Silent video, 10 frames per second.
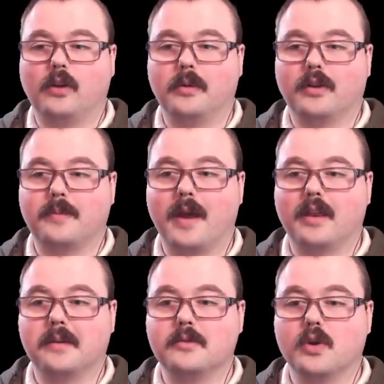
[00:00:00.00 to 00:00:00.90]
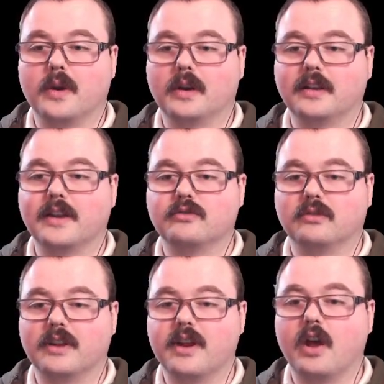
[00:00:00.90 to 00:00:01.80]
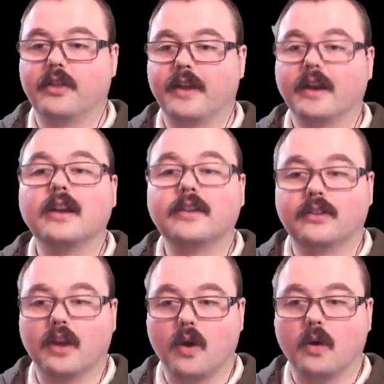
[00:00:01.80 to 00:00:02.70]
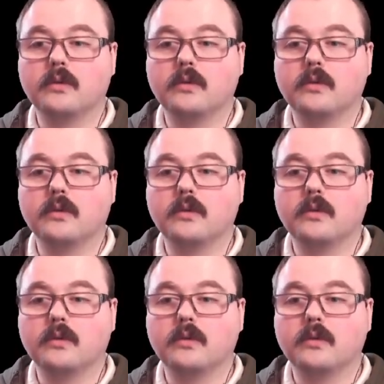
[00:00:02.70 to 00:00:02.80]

but it's better than him doing literally nothing, so...